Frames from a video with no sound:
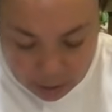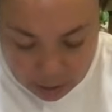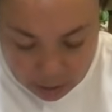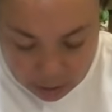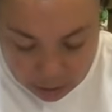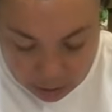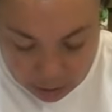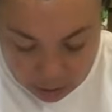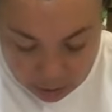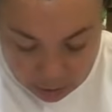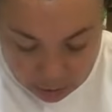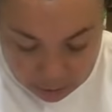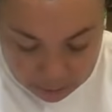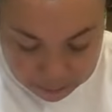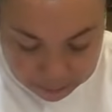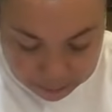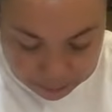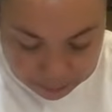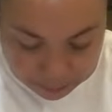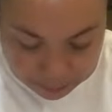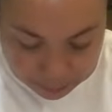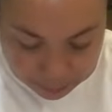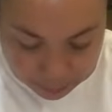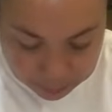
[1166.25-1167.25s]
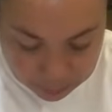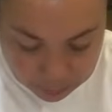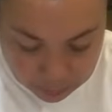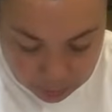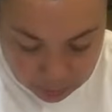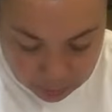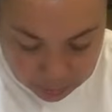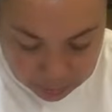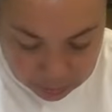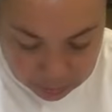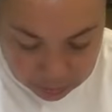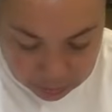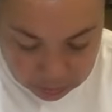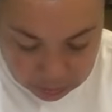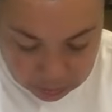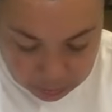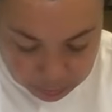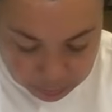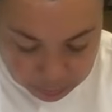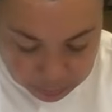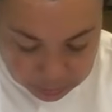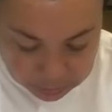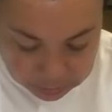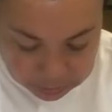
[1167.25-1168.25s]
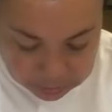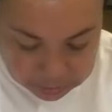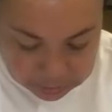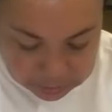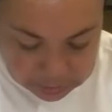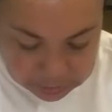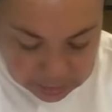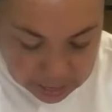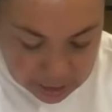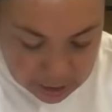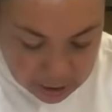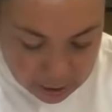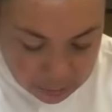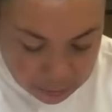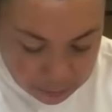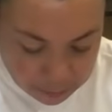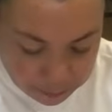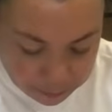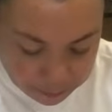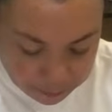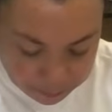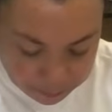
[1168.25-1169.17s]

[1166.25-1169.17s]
all right, I'm going to print this out.